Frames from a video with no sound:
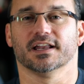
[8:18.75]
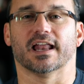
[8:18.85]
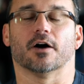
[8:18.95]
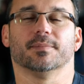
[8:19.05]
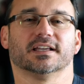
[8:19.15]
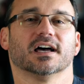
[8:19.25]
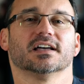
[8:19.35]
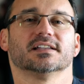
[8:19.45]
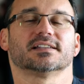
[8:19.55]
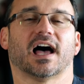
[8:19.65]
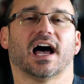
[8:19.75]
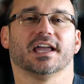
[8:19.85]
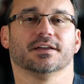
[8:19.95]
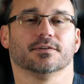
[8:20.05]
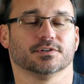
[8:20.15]
Now because I
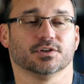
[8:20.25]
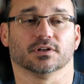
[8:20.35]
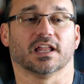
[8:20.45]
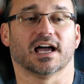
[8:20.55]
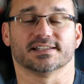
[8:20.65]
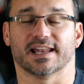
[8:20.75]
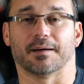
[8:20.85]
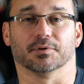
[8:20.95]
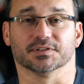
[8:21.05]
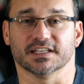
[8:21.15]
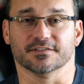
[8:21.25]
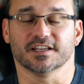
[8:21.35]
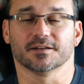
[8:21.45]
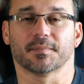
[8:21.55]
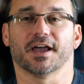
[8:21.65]
utilize an Apple TV
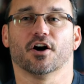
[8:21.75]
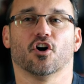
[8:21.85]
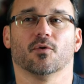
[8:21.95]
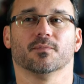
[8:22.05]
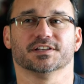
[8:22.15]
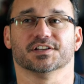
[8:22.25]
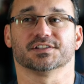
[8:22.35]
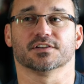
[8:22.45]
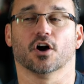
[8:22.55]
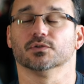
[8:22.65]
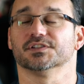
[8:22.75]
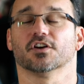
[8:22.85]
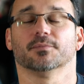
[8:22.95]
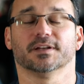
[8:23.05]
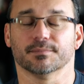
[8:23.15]
in my home, we just own
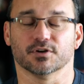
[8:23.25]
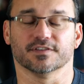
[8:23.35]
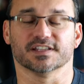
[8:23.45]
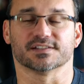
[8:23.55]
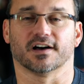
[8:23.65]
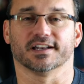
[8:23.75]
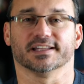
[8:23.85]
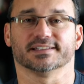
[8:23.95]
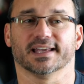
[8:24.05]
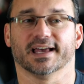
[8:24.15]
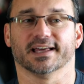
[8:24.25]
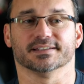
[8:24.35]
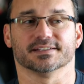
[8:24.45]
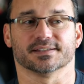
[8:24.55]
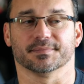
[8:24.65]
so many movies on it
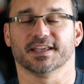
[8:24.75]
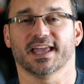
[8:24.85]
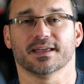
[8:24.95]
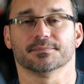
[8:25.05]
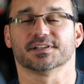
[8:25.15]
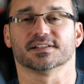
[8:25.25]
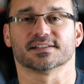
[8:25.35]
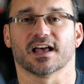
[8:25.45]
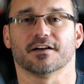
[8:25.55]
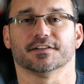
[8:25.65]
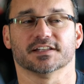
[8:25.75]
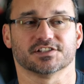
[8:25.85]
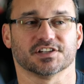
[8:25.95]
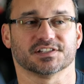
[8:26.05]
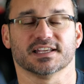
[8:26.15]
and some games and stuff and and it's
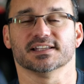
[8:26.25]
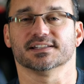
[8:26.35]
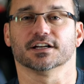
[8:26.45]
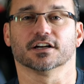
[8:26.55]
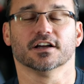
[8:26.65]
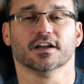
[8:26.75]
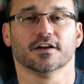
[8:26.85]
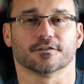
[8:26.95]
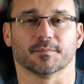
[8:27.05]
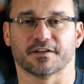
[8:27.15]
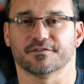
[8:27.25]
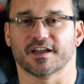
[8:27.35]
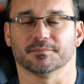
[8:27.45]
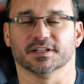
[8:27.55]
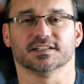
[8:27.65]
just easier for my
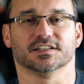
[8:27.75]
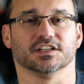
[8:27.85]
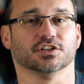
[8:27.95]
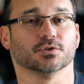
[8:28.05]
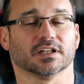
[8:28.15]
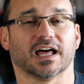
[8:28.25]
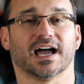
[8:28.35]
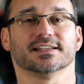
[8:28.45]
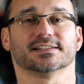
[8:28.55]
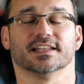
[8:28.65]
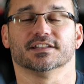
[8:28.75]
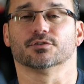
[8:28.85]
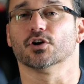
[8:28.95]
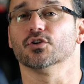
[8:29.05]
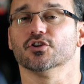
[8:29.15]
family to utilize than the
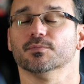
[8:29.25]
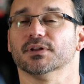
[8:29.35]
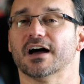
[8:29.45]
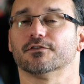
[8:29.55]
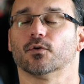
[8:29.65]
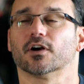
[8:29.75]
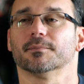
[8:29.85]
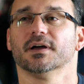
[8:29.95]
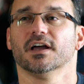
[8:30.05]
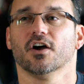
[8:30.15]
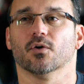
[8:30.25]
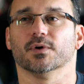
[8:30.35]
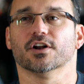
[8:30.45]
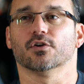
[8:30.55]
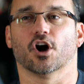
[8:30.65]
Roku platform.
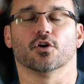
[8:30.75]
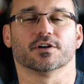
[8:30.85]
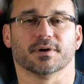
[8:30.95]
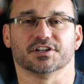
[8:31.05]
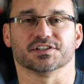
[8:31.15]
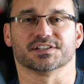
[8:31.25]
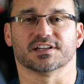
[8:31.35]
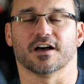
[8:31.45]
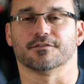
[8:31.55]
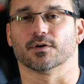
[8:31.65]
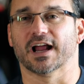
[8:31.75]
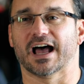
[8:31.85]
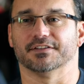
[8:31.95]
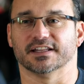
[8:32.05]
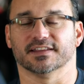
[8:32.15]
We don't own a bunch of stuff or
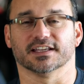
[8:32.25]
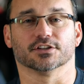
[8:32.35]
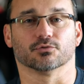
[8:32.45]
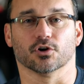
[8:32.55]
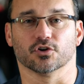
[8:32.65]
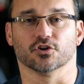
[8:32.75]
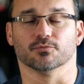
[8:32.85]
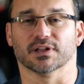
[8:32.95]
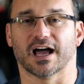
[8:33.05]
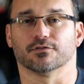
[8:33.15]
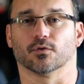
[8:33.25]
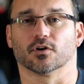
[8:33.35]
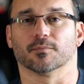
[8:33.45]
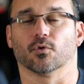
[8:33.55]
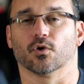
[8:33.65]
have anything in the Roku
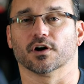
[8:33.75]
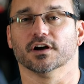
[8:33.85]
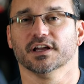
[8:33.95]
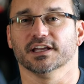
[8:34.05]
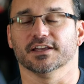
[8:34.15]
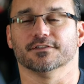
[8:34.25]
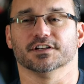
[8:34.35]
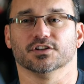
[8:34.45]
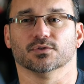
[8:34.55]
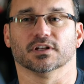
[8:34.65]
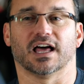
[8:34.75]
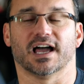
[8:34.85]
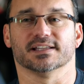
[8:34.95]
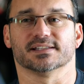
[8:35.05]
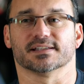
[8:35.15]
platform or even
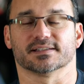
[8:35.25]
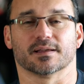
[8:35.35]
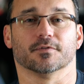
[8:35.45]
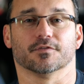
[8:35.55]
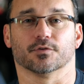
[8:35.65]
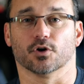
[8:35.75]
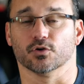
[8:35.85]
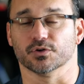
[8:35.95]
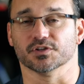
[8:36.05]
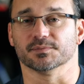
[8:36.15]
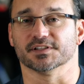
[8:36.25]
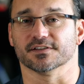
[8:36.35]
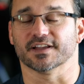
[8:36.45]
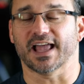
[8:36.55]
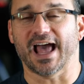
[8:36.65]
utilize some of the Roku
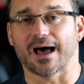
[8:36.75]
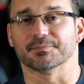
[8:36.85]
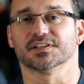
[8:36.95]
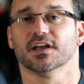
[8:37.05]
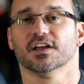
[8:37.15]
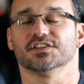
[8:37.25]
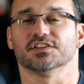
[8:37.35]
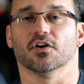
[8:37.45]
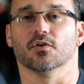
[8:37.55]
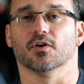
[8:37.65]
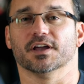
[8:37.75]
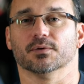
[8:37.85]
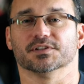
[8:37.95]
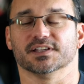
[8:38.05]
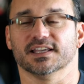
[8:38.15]
specific apps. So it
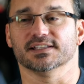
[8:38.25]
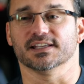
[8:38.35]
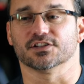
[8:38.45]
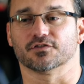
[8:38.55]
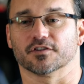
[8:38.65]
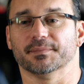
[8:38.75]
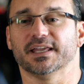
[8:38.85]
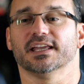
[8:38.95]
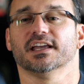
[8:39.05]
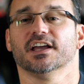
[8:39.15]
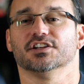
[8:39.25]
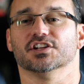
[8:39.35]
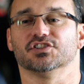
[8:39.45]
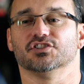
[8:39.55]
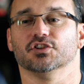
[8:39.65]
was easiest for me
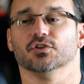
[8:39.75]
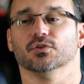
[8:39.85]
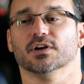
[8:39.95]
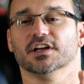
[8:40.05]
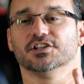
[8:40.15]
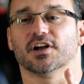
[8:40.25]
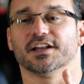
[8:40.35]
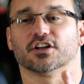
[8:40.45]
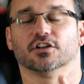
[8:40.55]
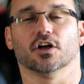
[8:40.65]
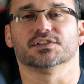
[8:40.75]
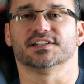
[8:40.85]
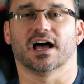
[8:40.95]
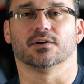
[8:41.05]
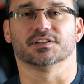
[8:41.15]
just to try to close
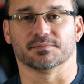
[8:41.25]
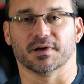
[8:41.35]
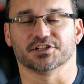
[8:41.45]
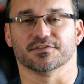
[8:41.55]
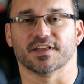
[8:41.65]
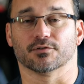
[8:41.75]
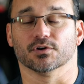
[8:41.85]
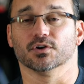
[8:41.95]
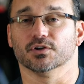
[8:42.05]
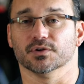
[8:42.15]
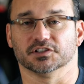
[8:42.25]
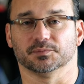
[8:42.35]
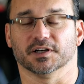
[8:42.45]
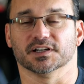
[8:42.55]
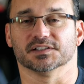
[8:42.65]
down as much of that Roku
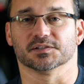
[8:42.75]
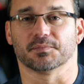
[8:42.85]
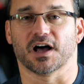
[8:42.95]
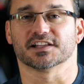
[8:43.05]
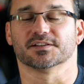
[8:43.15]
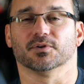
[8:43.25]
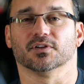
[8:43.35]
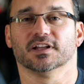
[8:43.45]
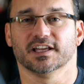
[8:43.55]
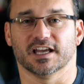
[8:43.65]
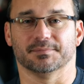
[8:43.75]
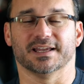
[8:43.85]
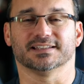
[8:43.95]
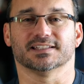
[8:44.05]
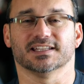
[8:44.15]
experience as possible and
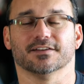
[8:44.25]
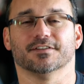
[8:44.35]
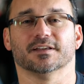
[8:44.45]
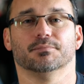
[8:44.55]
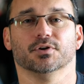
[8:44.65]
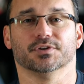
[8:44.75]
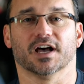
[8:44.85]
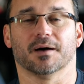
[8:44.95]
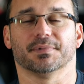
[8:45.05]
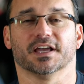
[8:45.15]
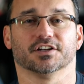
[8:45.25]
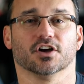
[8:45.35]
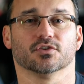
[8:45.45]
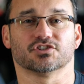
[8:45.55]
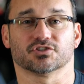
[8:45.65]
make the TV boot up and
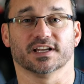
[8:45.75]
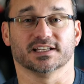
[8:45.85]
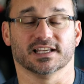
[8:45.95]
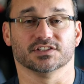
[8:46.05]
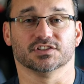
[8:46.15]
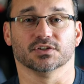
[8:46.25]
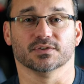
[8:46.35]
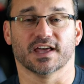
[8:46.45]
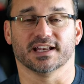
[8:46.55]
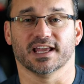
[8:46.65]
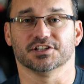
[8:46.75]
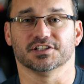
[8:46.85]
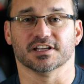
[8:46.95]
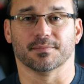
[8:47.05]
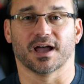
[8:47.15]
go straight into that
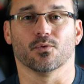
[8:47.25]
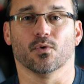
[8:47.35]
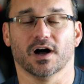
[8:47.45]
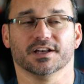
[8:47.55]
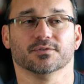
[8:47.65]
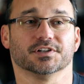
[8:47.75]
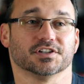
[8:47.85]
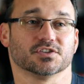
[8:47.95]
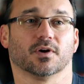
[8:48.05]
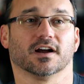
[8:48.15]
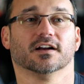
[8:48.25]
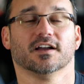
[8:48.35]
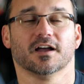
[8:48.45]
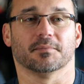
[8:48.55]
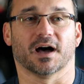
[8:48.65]
HDMI 1, which is where
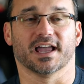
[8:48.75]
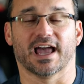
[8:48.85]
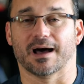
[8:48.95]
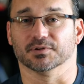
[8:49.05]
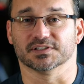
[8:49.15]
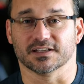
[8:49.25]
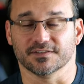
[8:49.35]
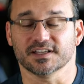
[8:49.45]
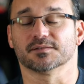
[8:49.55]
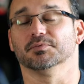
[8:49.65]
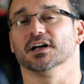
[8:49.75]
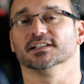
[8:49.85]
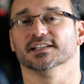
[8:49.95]
my Apple TV is plugged